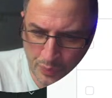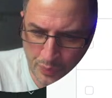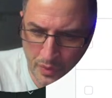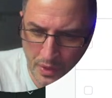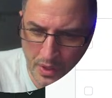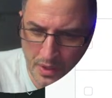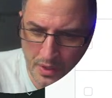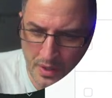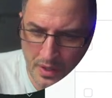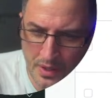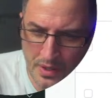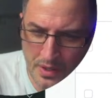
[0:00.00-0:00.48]

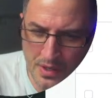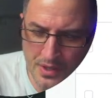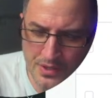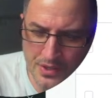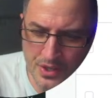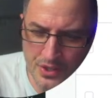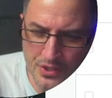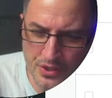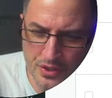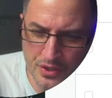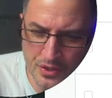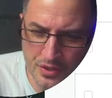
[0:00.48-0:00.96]
In
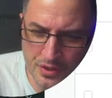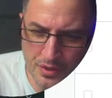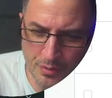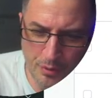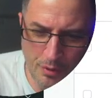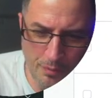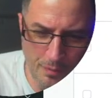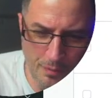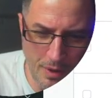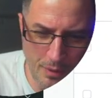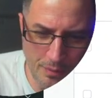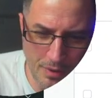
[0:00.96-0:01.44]
addition to
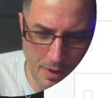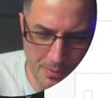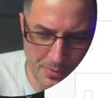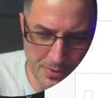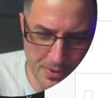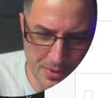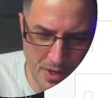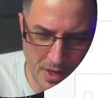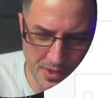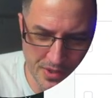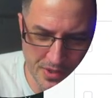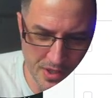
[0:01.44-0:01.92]
what my
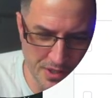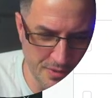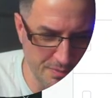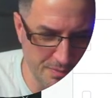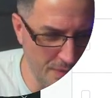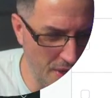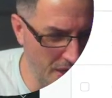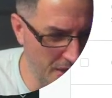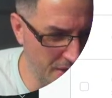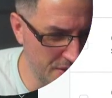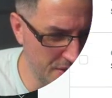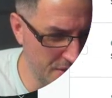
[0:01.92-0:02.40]
website just
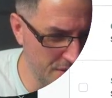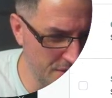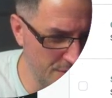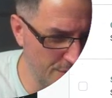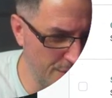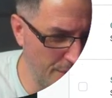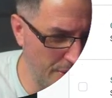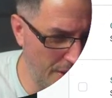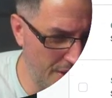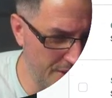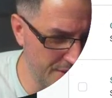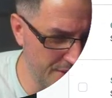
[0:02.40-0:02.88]
makes
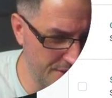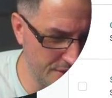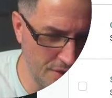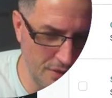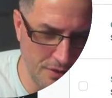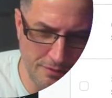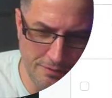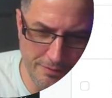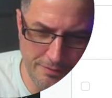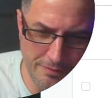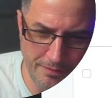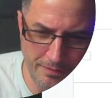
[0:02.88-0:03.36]
by
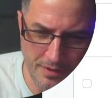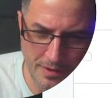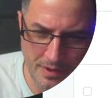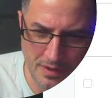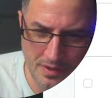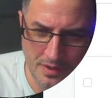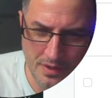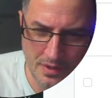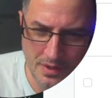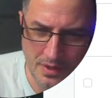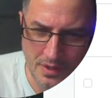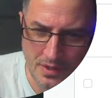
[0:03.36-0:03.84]
itself.
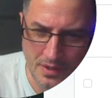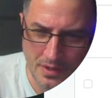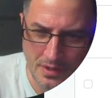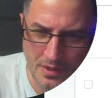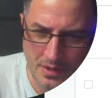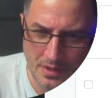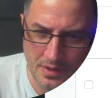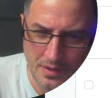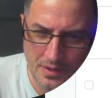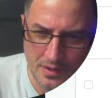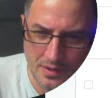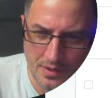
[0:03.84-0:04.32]

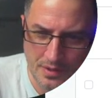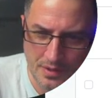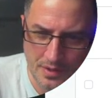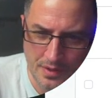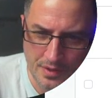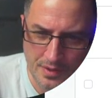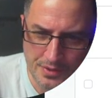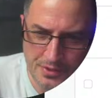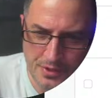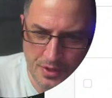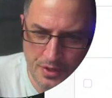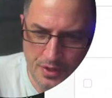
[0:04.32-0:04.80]

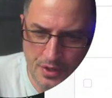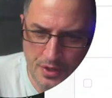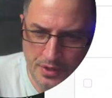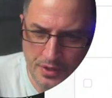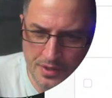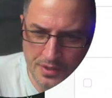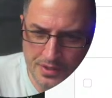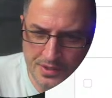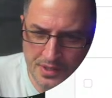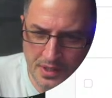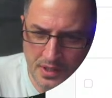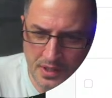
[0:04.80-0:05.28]
So you can
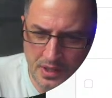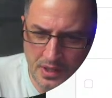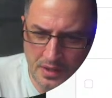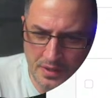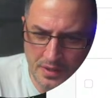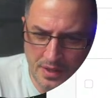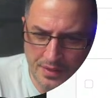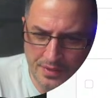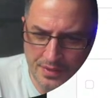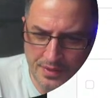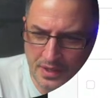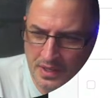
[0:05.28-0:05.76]
see
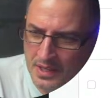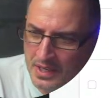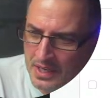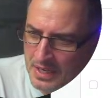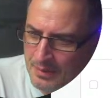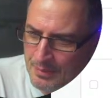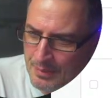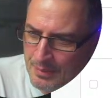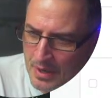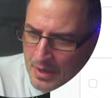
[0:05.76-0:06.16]
that the email